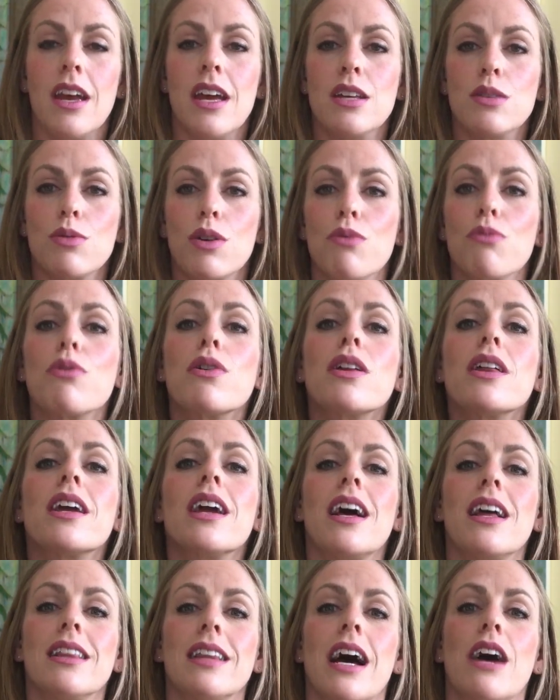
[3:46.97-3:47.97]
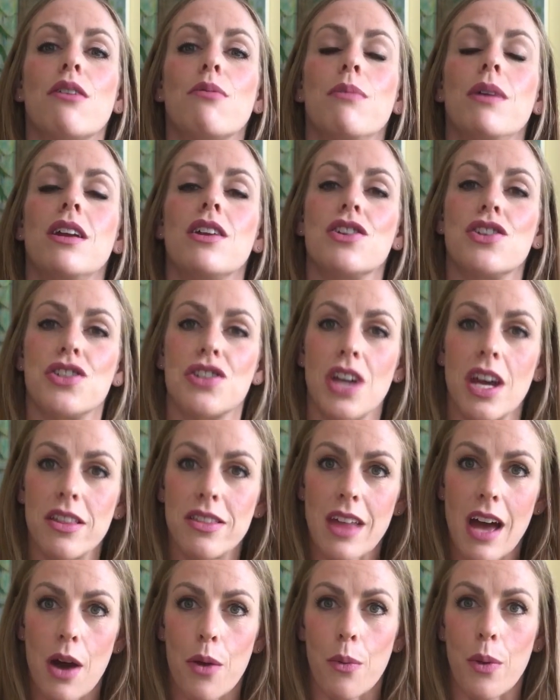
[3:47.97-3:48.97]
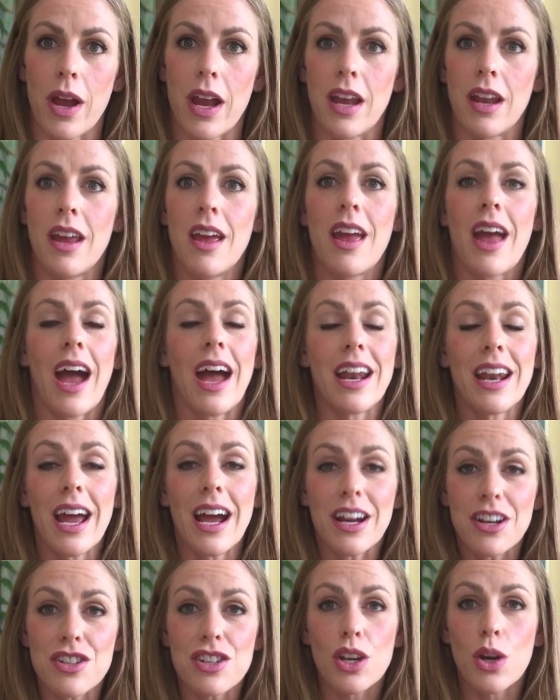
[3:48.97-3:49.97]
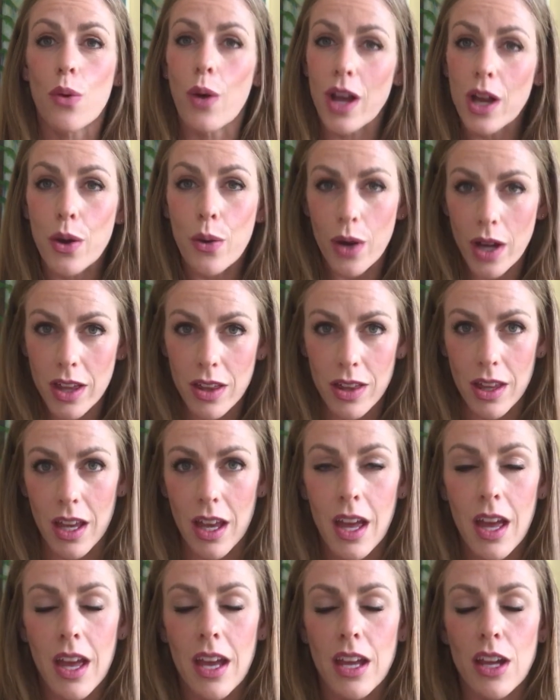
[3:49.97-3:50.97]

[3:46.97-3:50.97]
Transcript: is what really allowed me to shed that weight, and actually quite quickly.